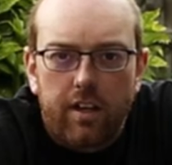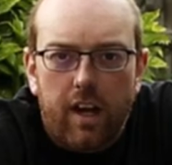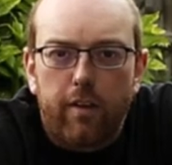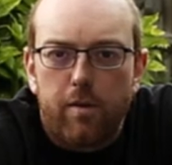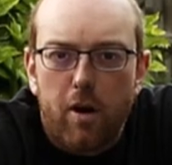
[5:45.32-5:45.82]

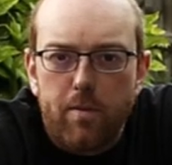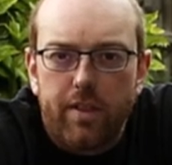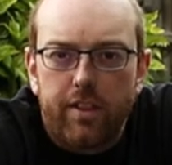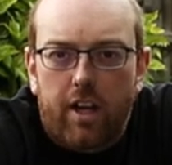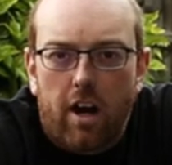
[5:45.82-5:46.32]
Now, at the
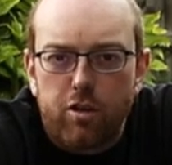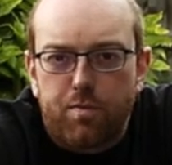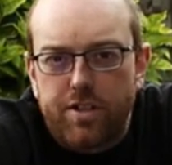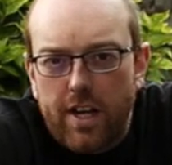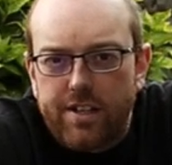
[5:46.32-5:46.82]
moment, the car is
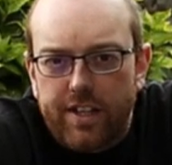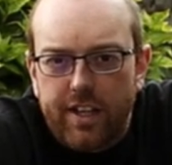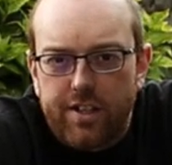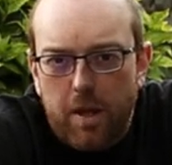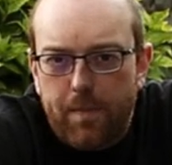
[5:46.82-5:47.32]

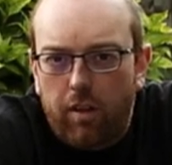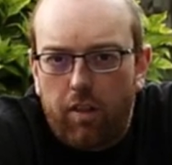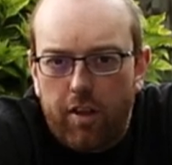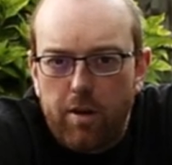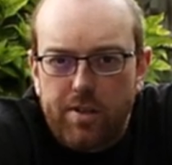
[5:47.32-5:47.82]
presenting a
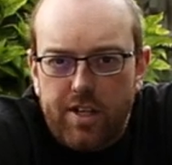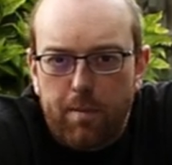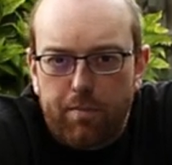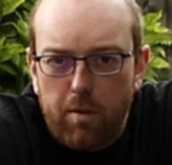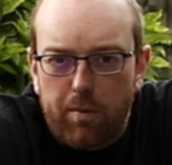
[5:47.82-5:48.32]
typical
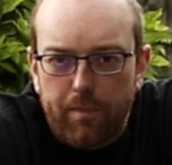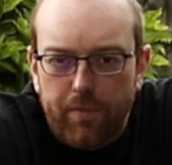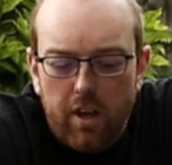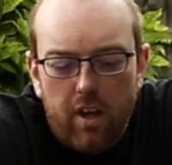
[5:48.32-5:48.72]
thermostat problem.